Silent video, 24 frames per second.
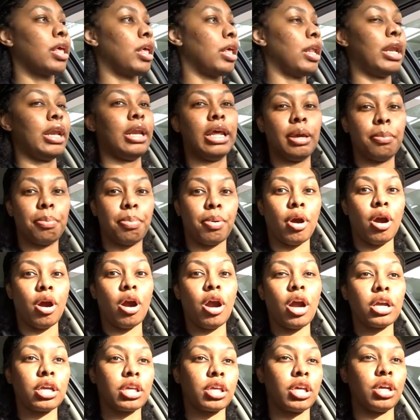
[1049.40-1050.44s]
Le
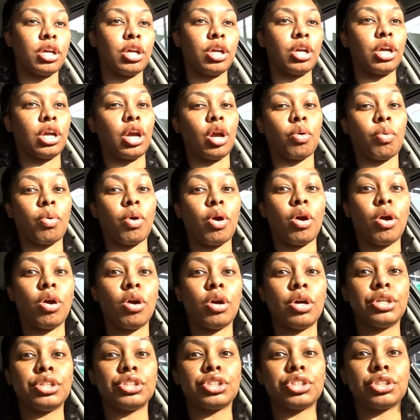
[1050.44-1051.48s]
Parking
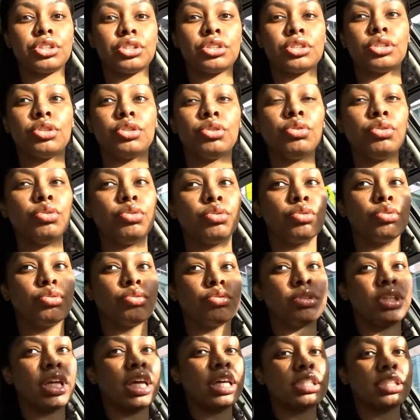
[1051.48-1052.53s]
Garage. Ooh,
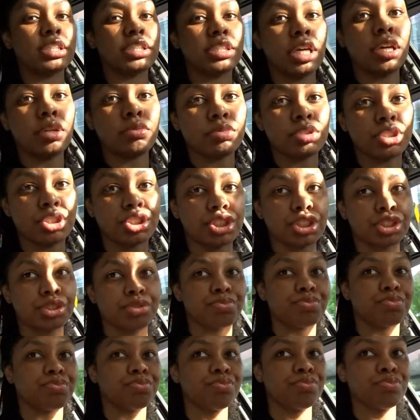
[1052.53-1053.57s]
that sun was just,
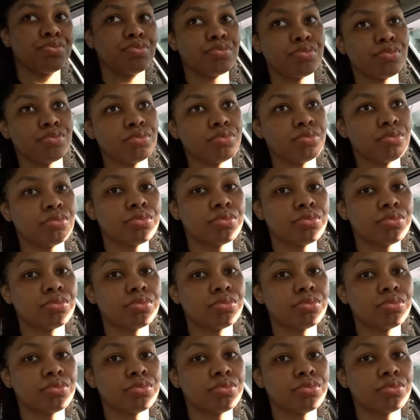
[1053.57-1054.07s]
mmm.